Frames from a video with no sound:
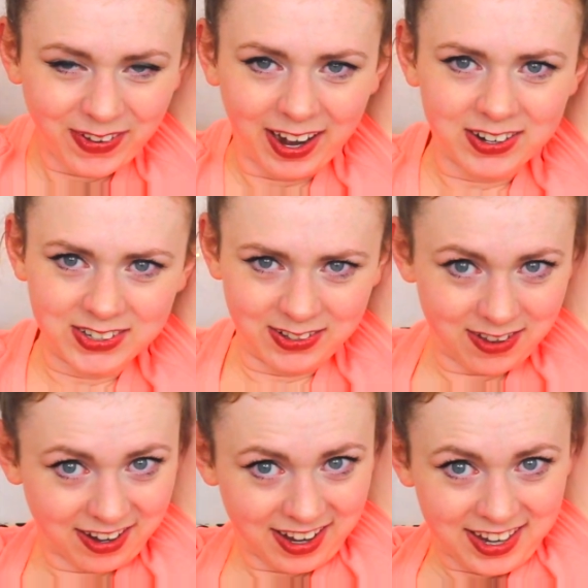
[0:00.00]
My hair's too
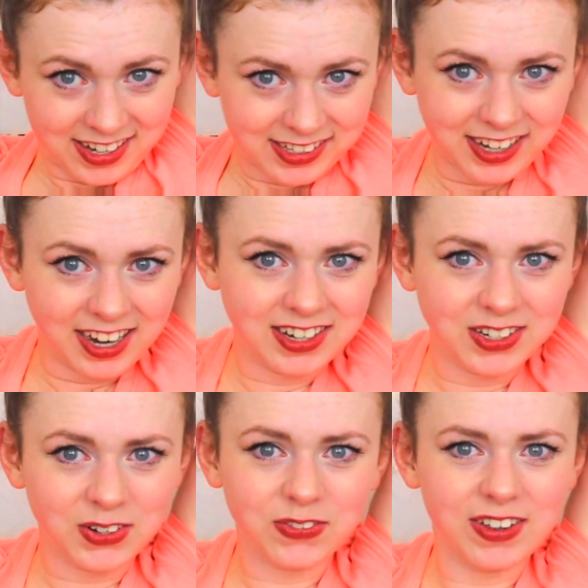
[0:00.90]
long.
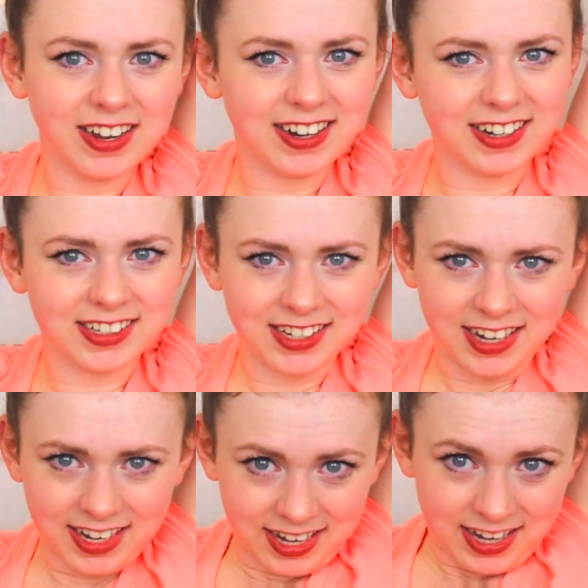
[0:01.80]
Take 2 fingers
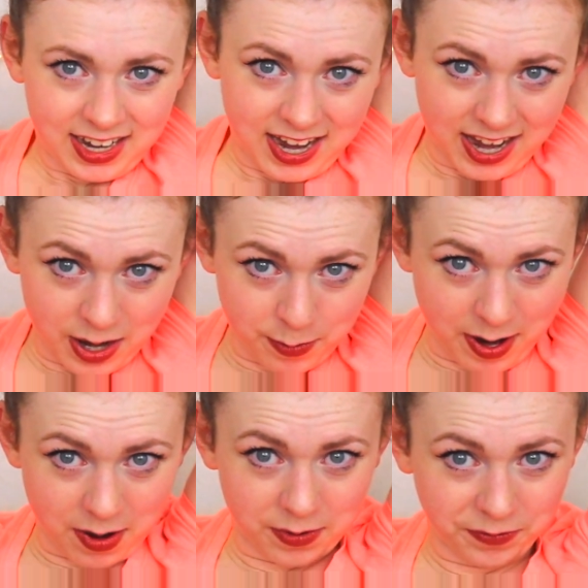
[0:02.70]

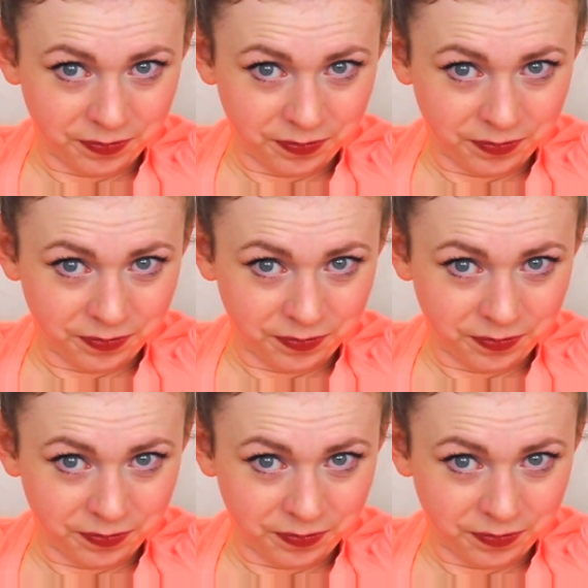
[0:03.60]
about